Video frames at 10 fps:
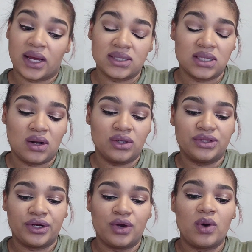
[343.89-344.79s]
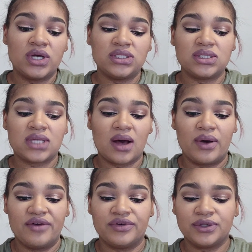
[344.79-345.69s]
like I said, only 30 questions.
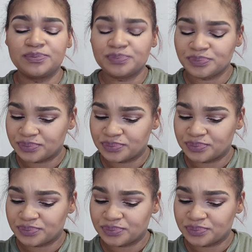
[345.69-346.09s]
However,